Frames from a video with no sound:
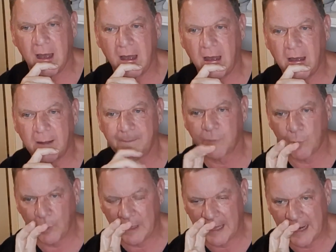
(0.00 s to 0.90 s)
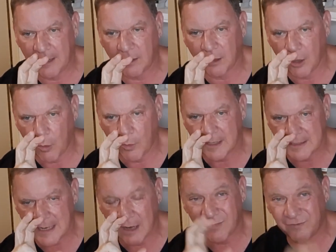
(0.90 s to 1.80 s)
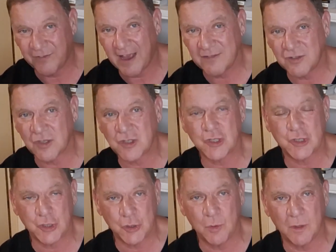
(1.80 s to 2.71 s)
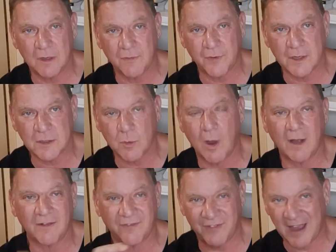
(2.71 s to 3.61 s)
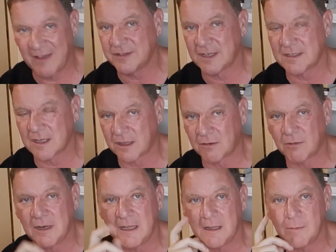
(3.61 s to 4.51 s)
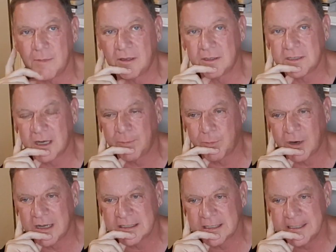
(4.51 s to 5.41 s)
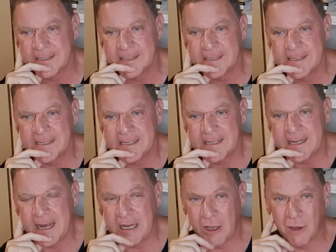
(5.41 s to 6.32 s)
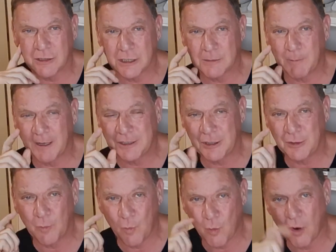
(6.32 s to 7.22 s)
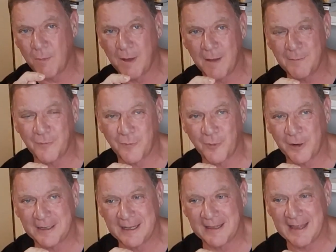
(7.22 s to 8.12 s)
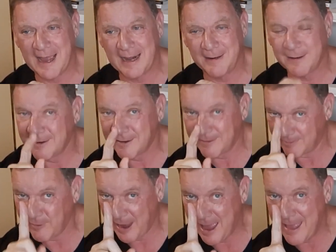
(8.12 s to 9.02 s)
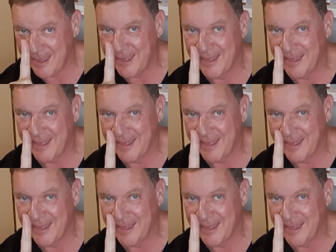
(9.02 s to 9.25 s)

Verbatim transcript: Um, we later lowered it down to five sets of two in the front squat and five sets of three in the military press. And he also expected you to warm up before you did that. Okay.